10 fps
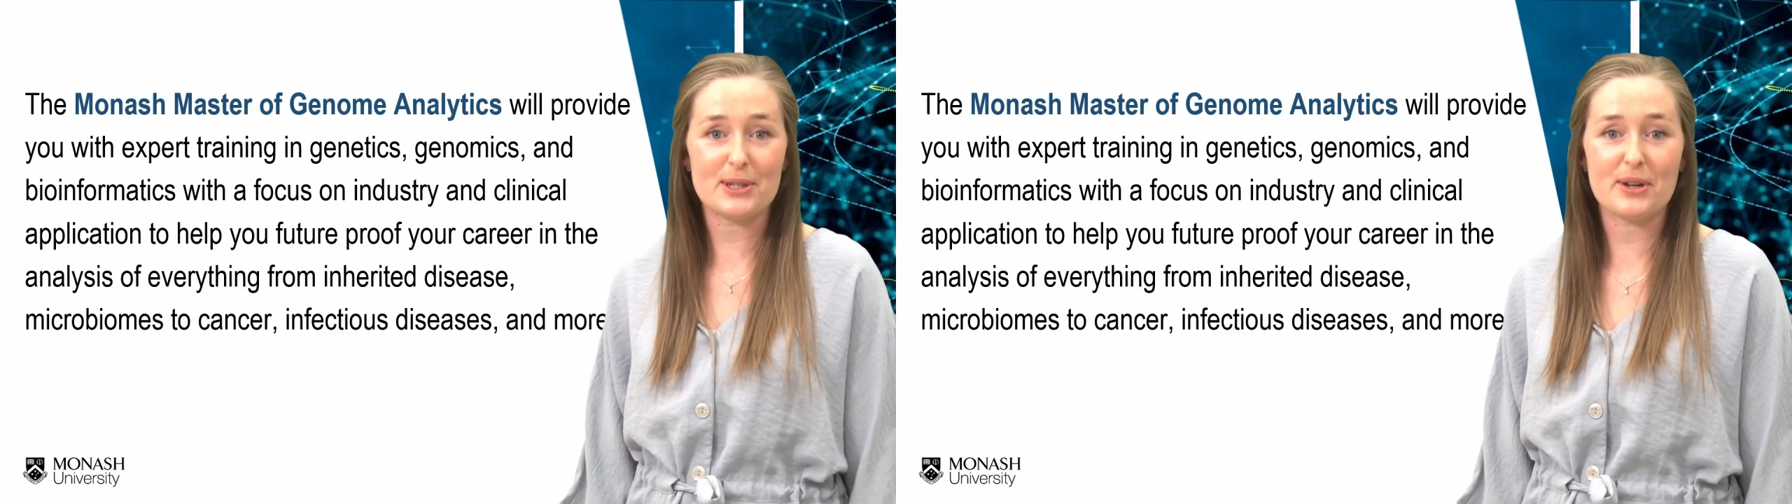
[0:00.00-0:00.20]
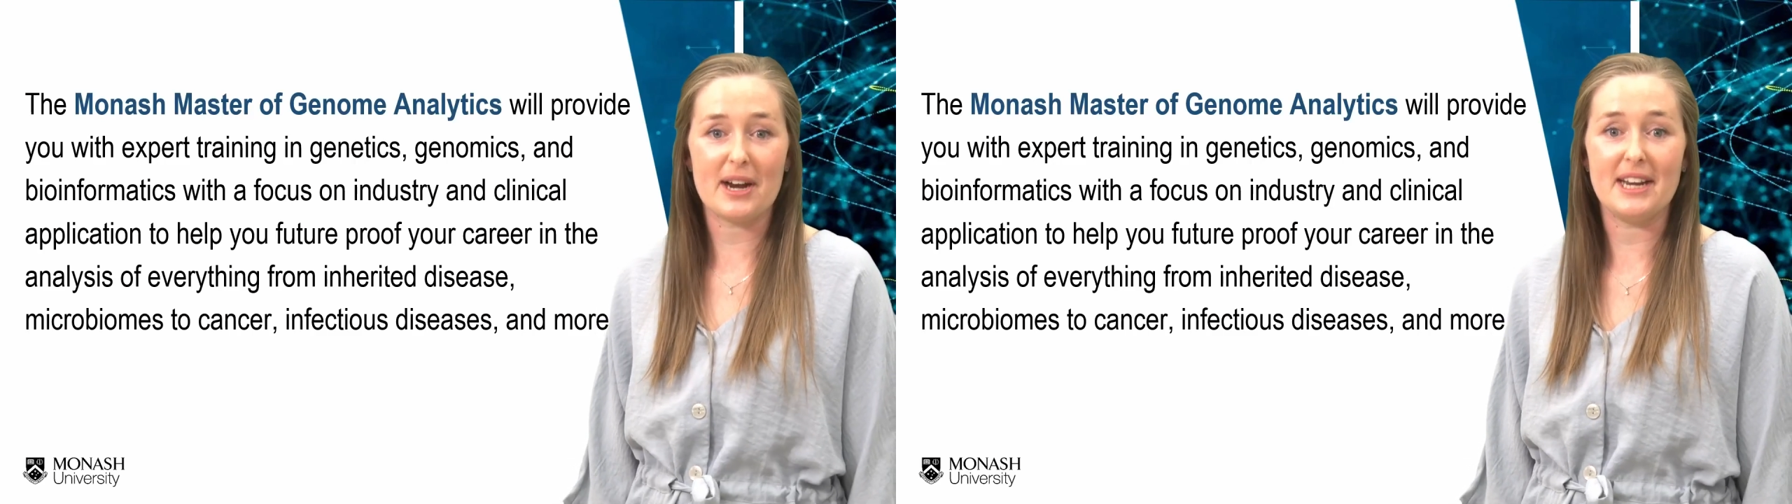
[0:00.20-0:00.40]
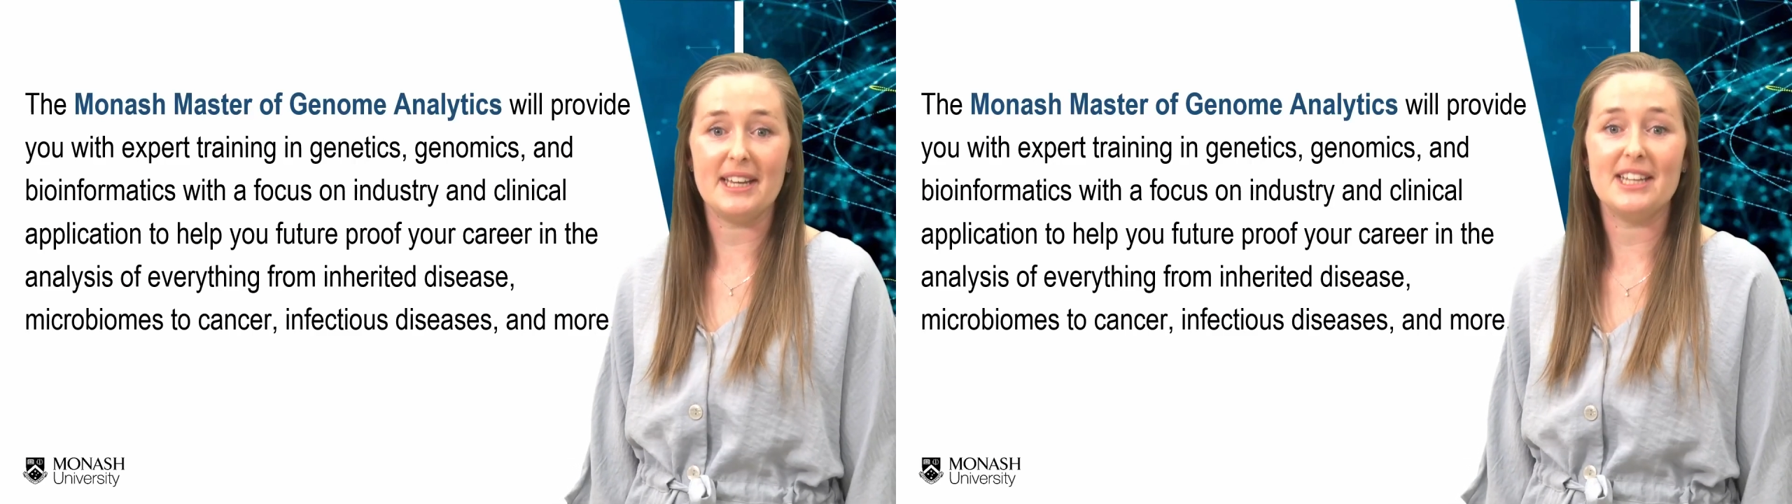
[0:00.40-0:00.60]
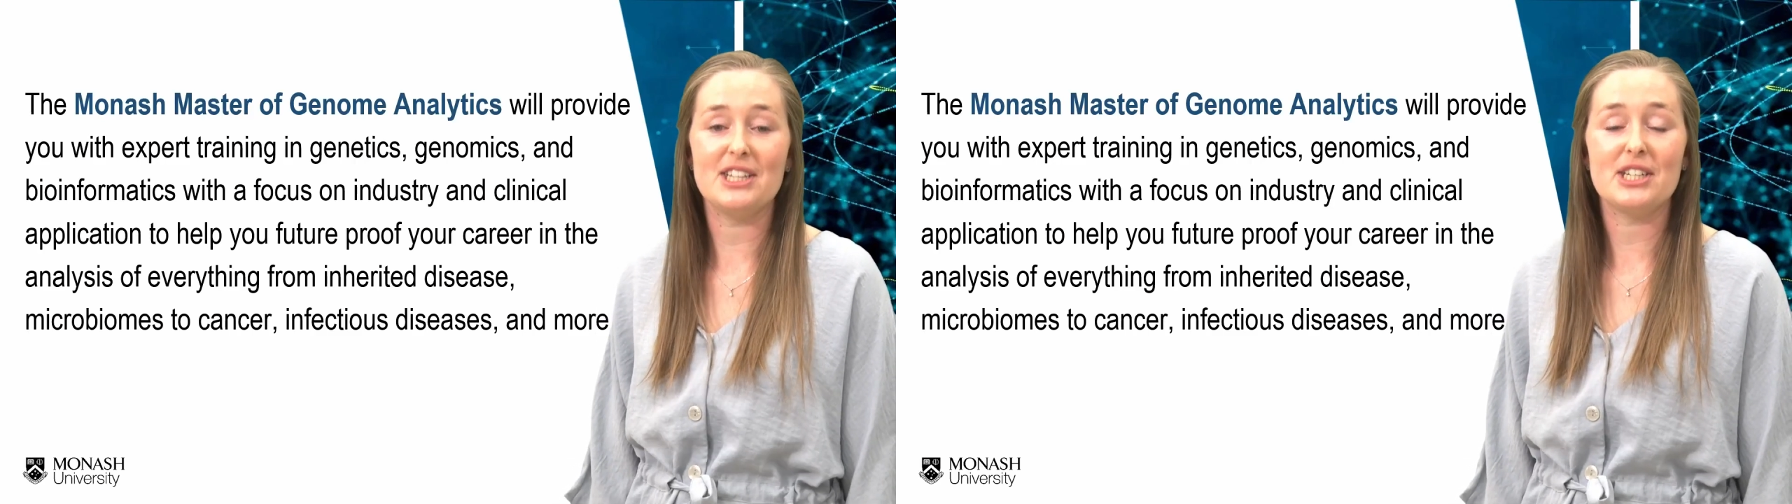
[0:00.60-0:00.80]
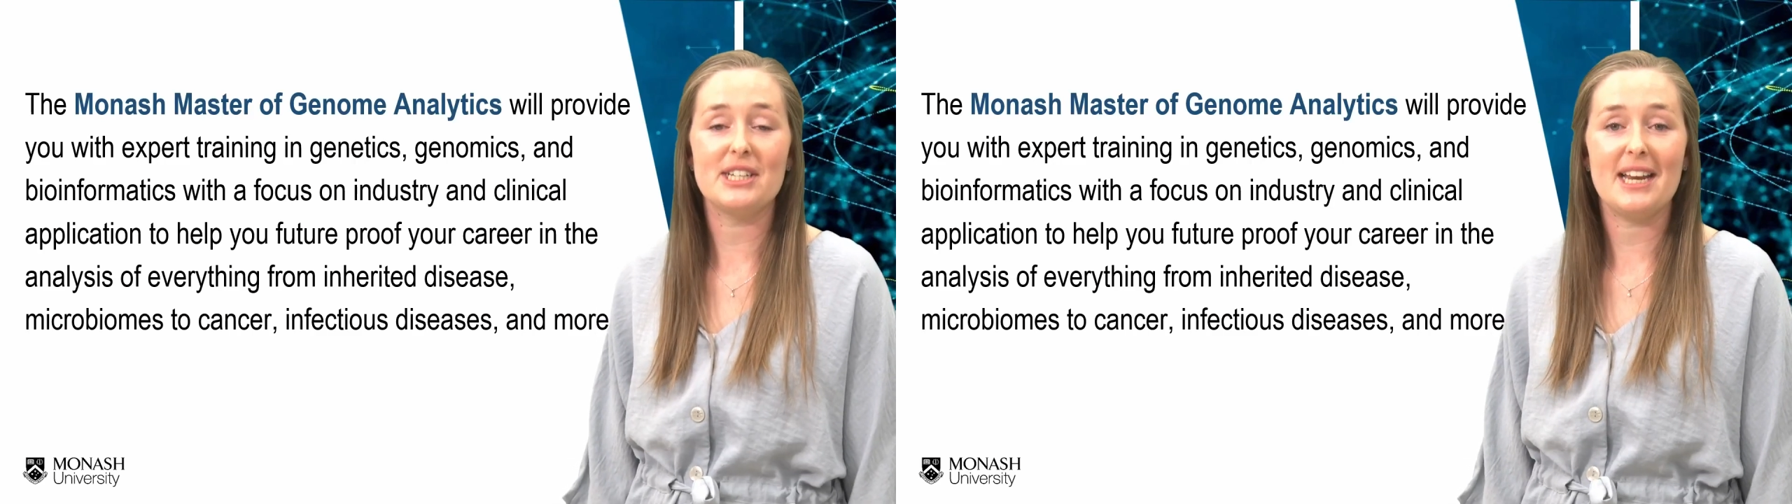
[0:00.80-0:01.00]
training in
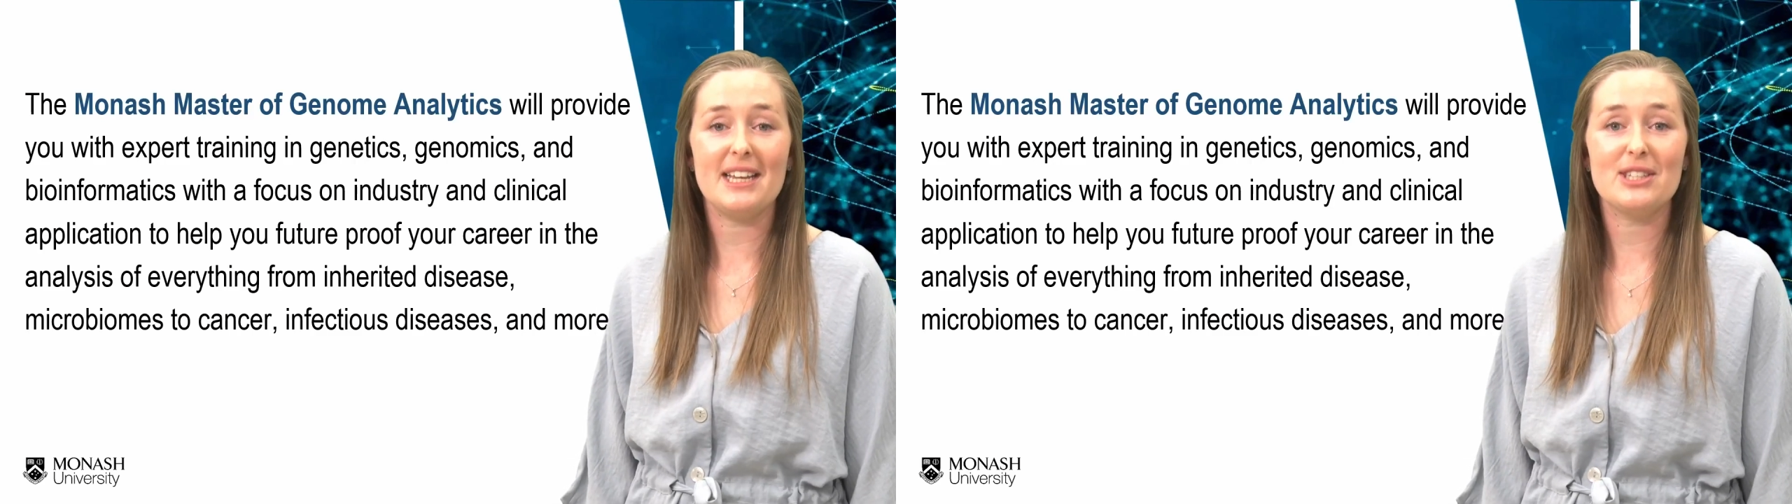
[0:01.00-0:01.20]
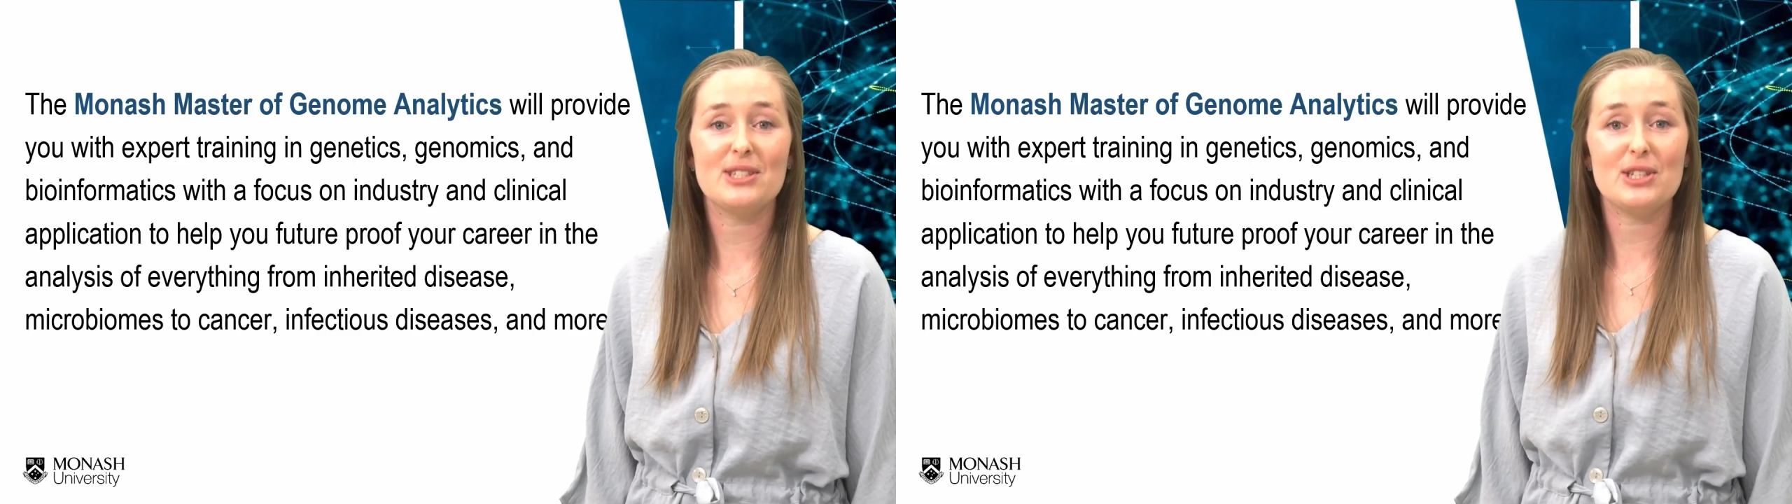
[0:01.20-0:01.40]
genetics,